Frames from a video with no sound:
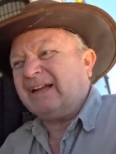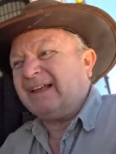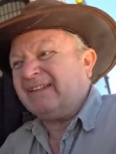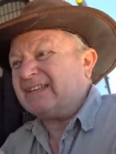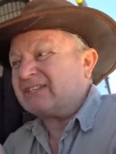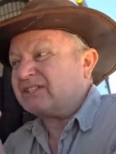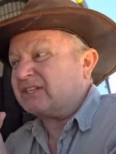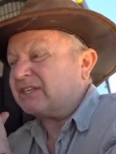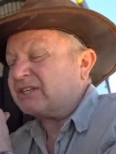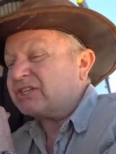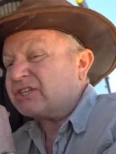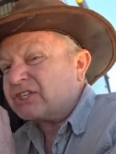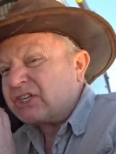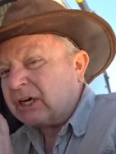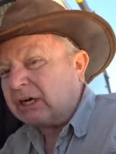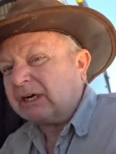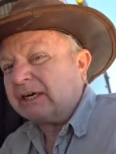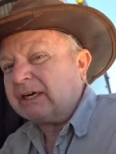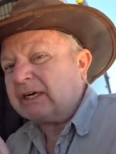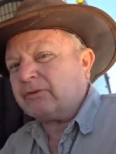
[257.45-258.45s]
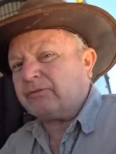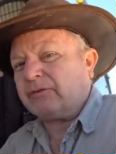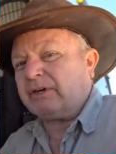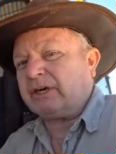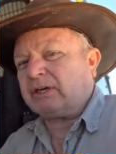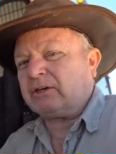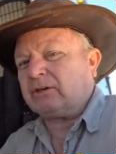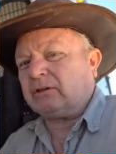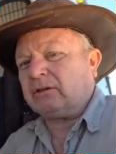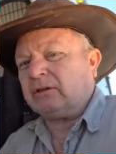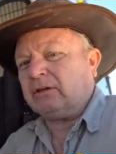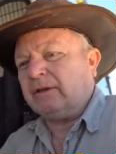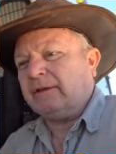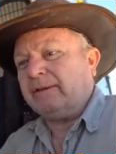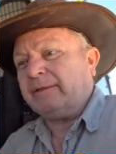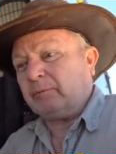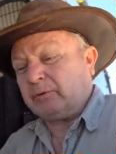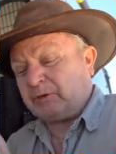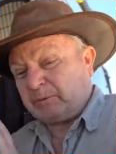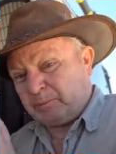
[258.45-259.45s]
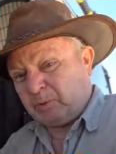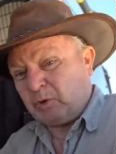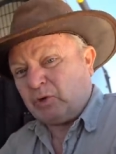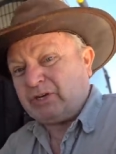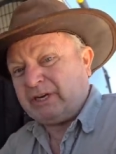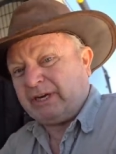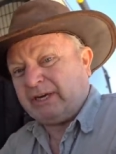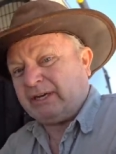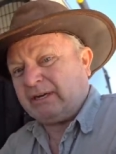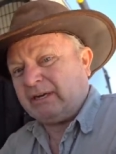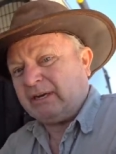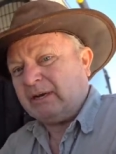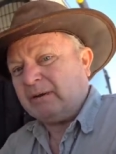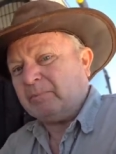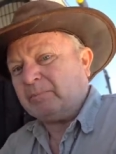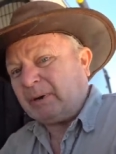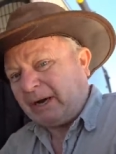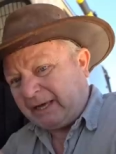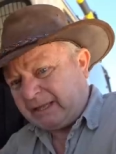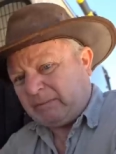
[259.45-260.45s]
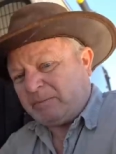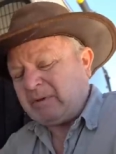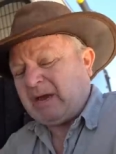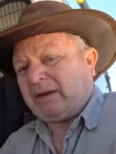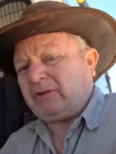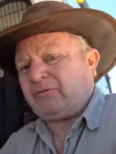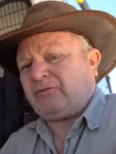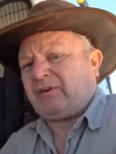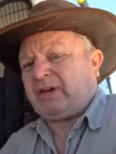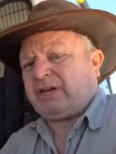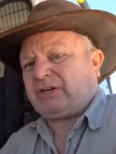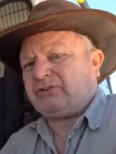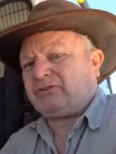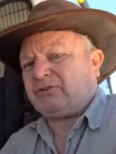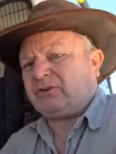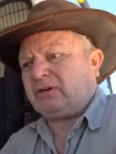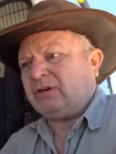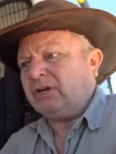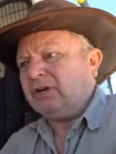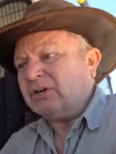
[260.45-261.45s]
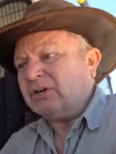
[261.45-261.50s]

in this entire vehicle that was put in by the manufacturer.